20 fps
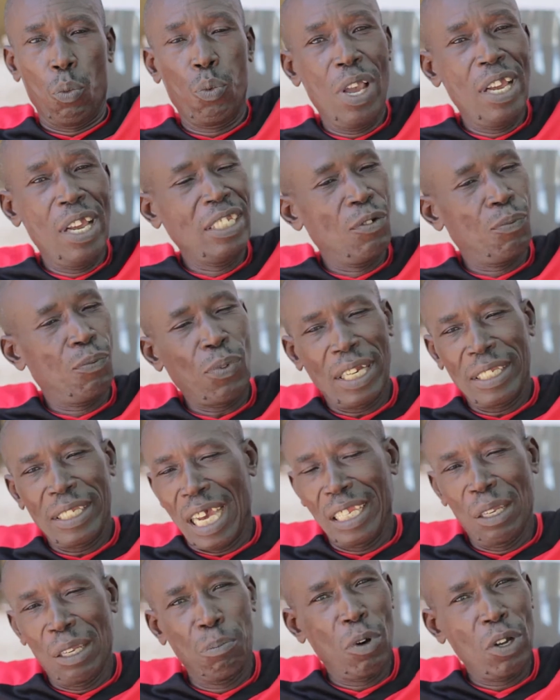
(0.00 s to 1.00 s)
when the father,
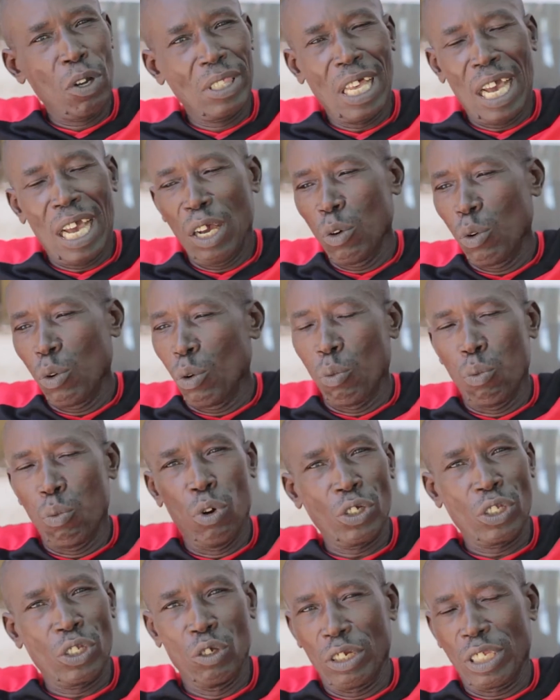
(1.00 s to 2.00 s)
the mother
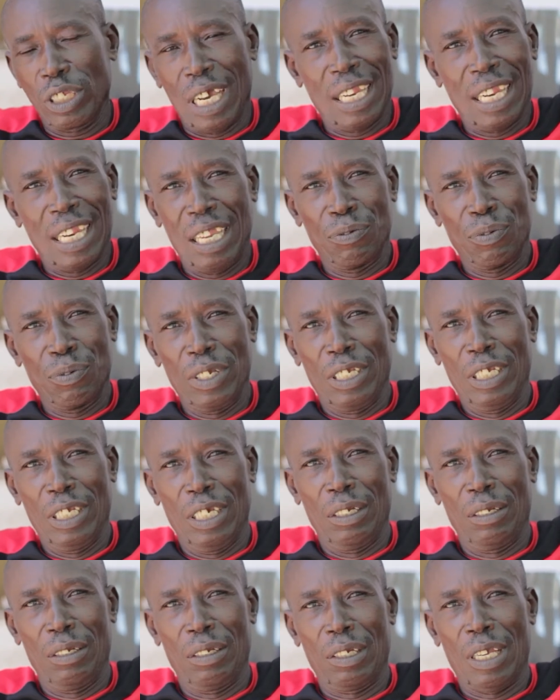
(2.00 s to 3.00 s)
was not alive
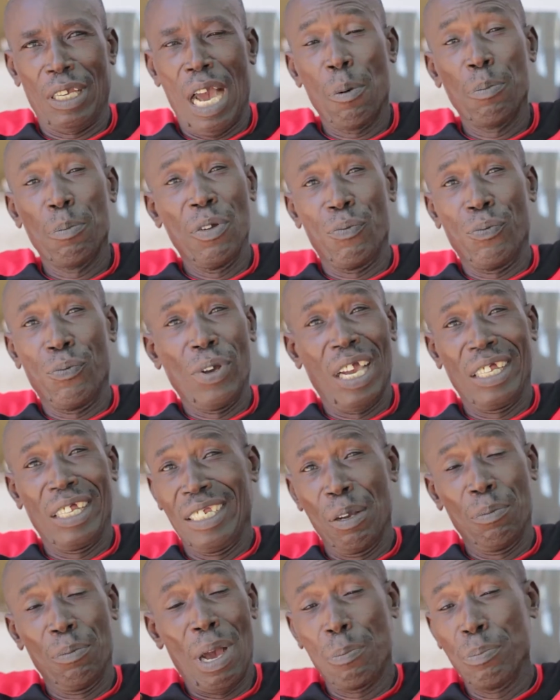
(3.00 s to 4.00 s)
again. I'm
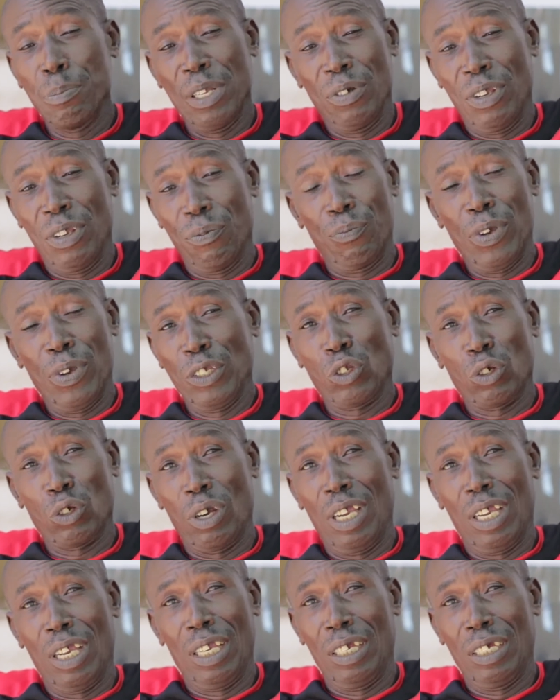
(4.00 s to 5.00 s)
the first
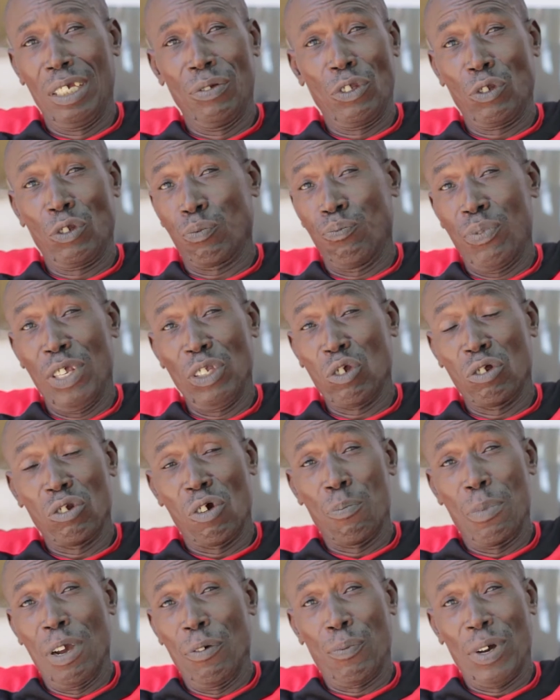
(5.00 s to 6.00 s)
son
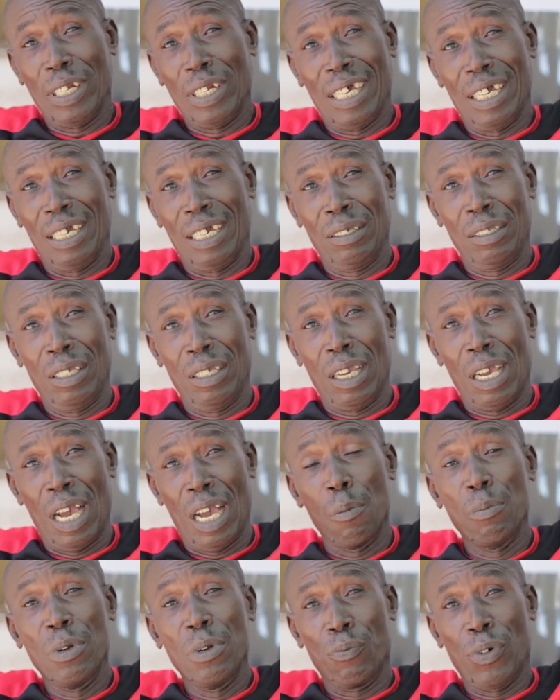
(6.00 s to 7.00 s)
of my father.
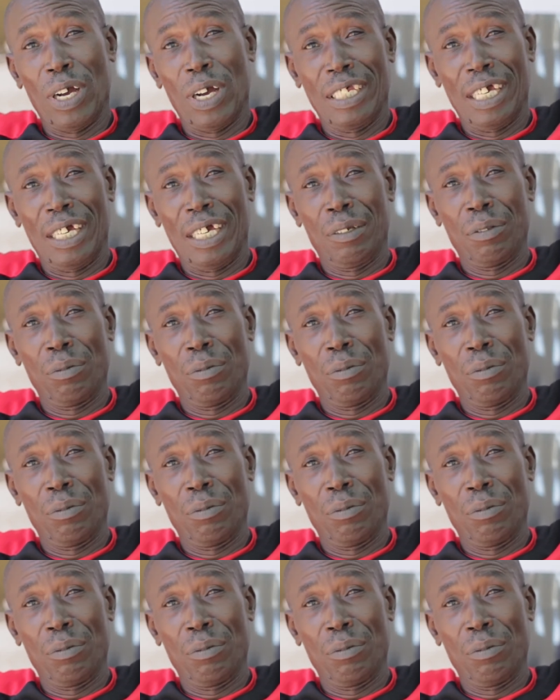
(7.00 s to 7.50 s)
I'm the father.